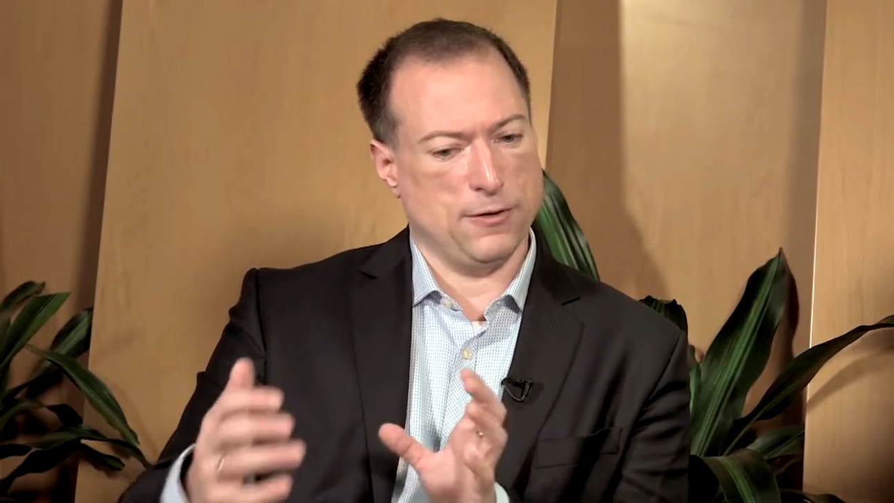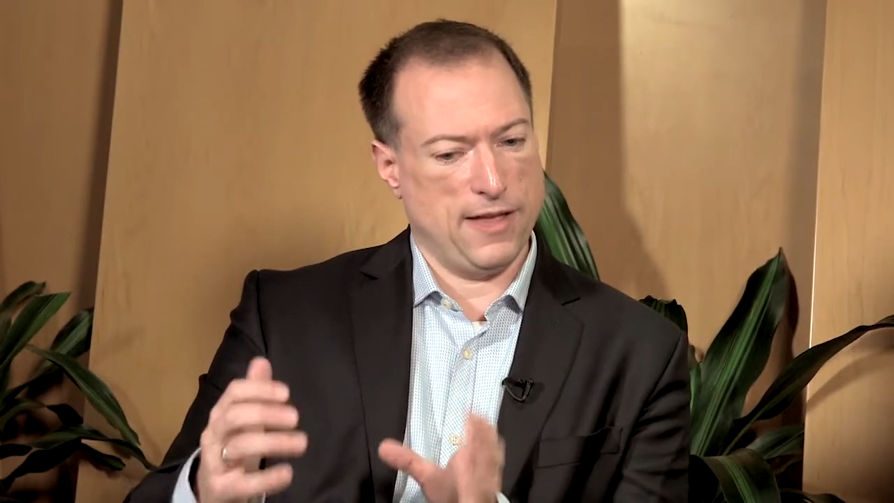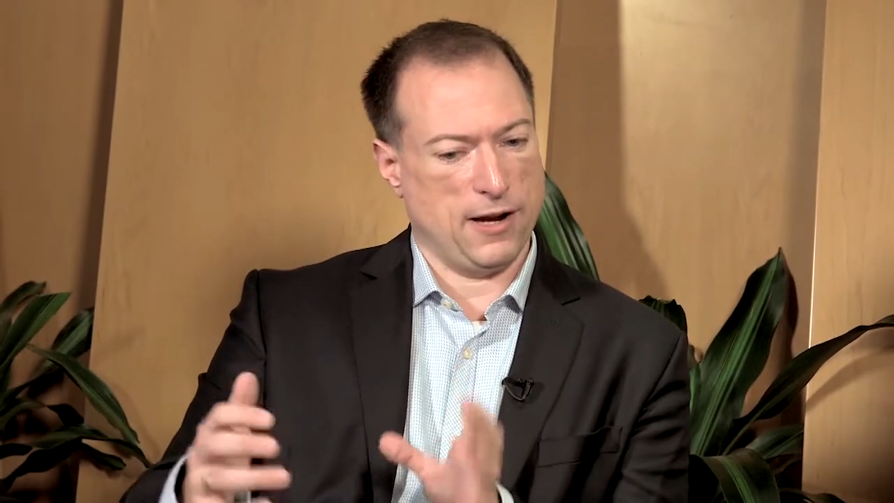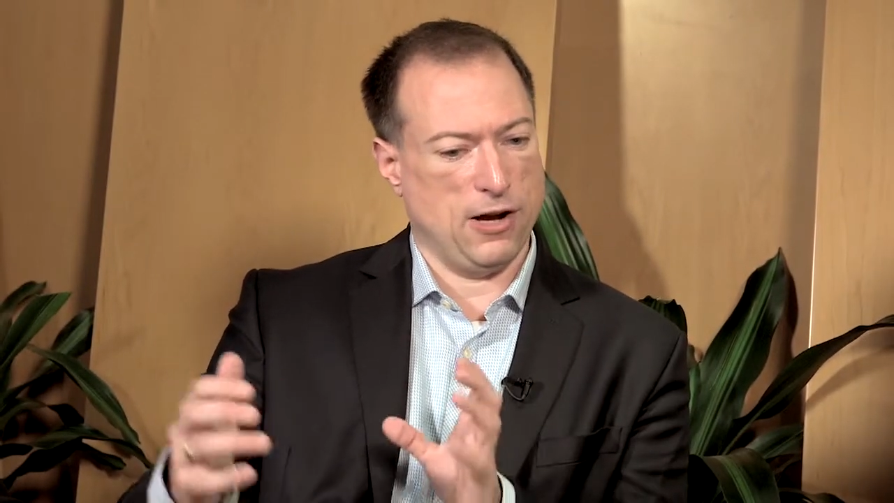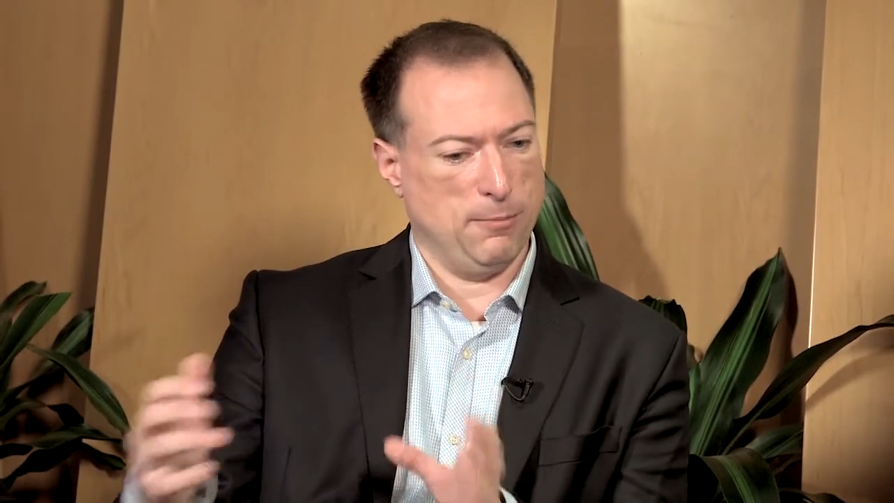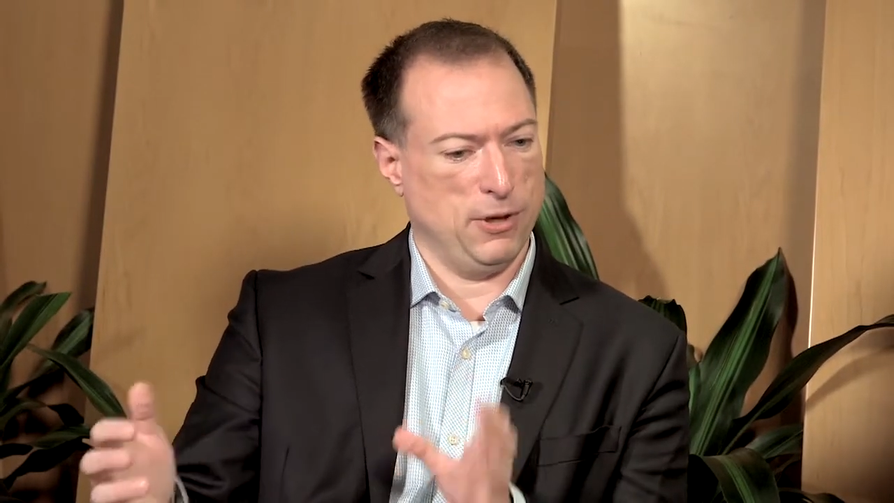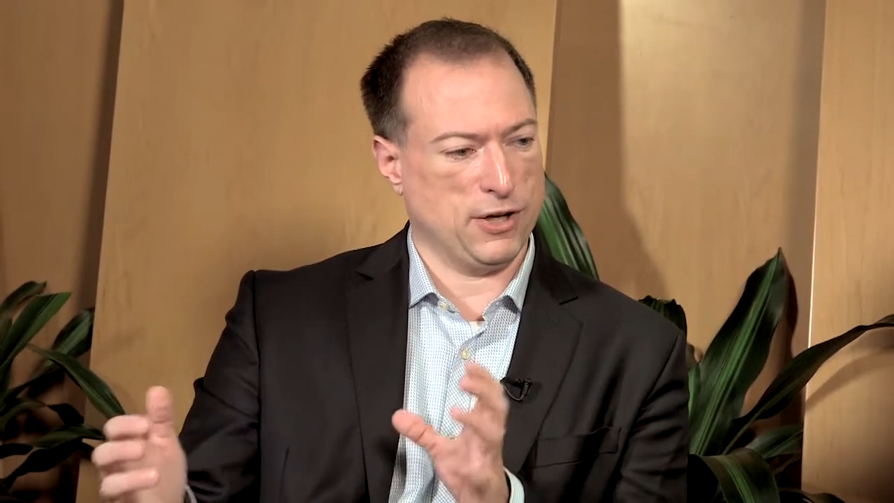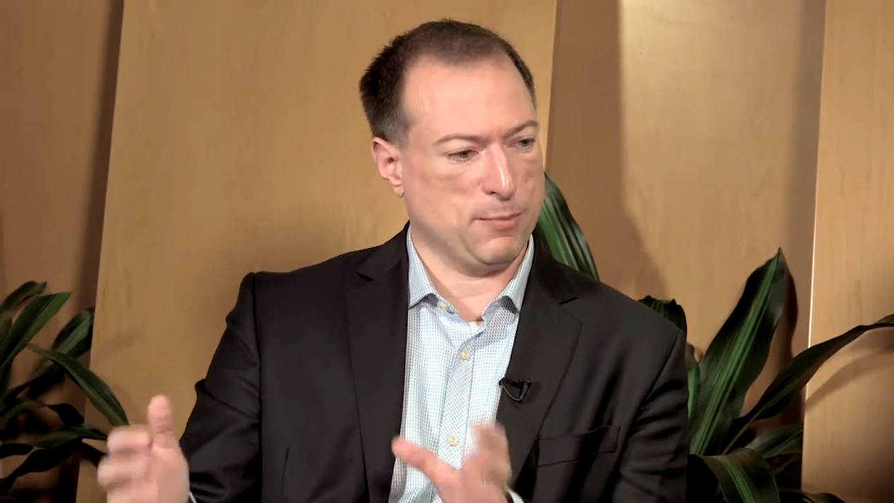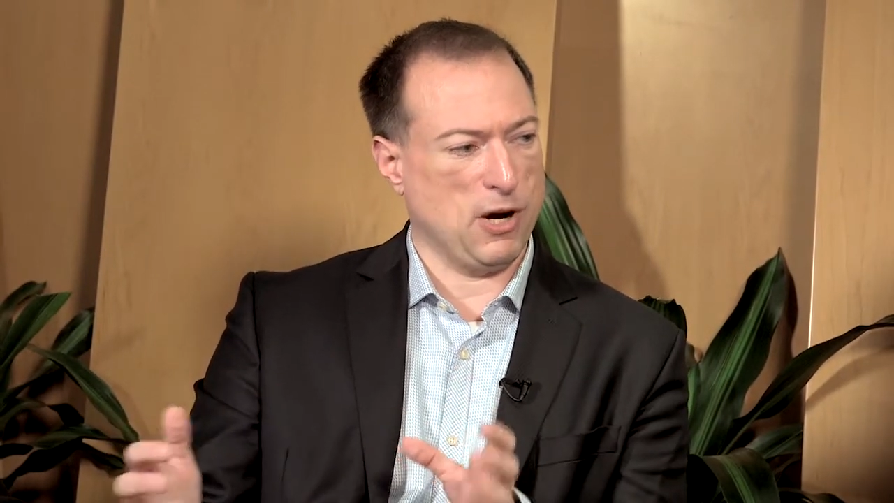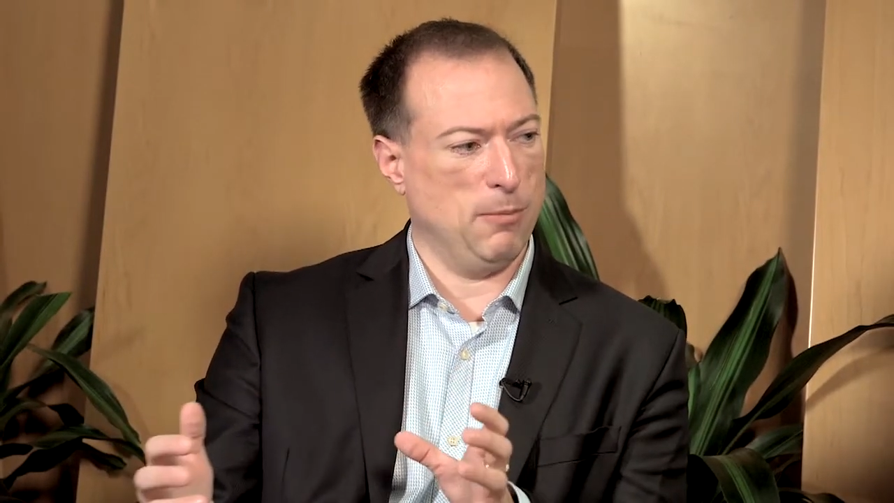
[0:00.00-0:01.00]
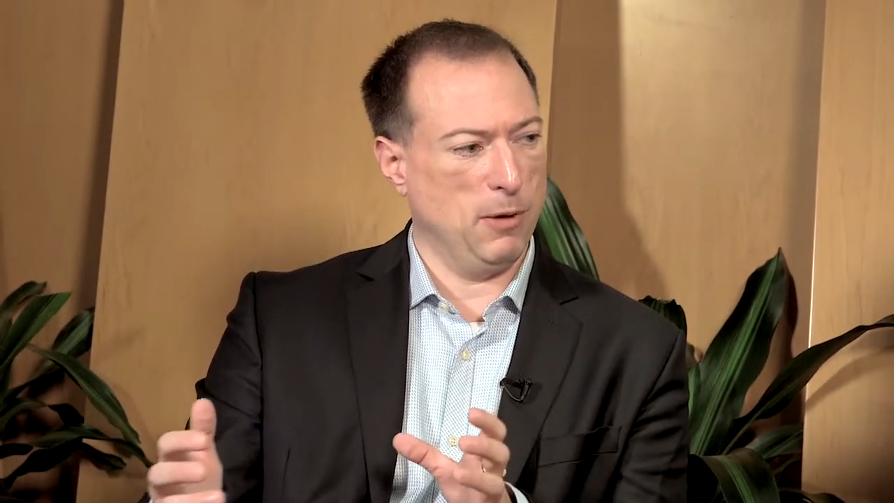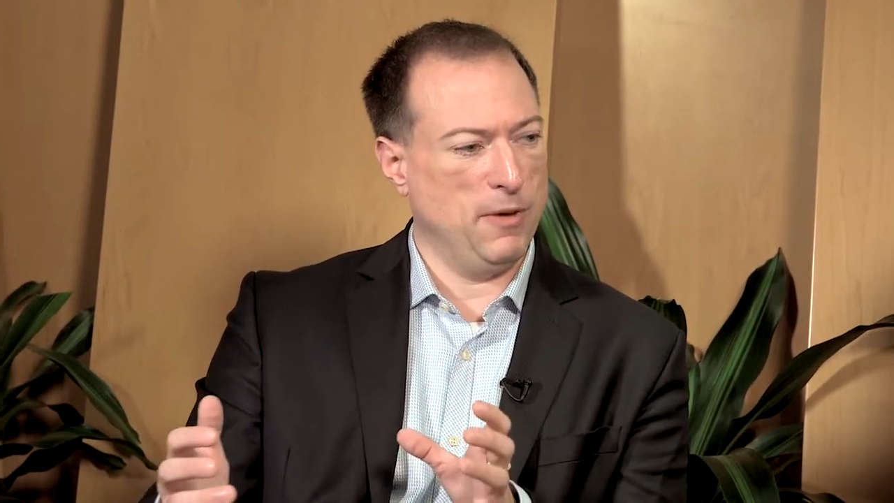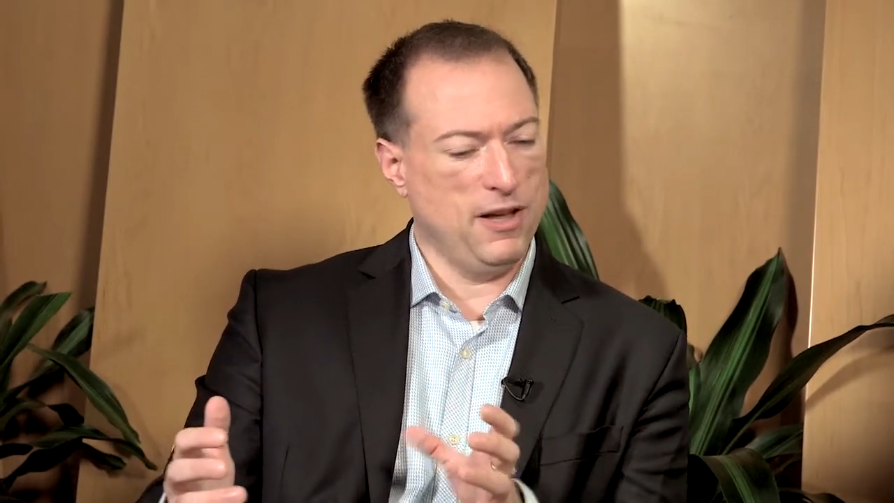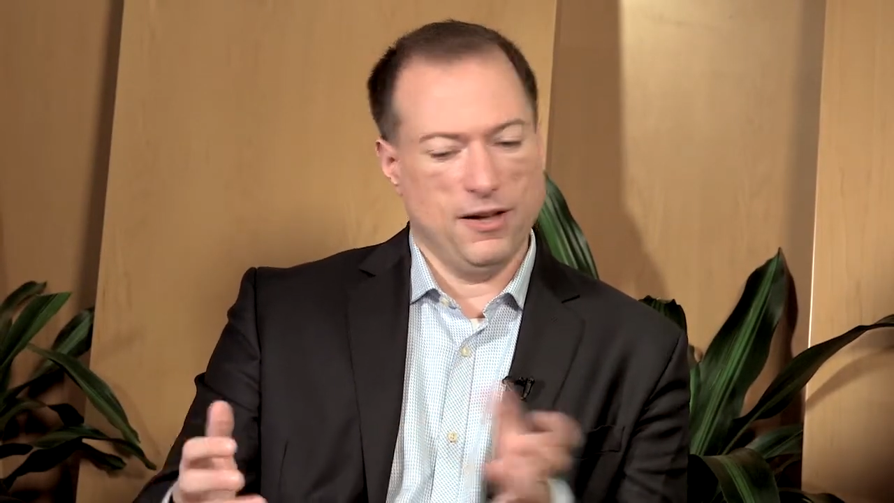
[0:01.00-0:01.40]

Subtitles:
to that complex problem.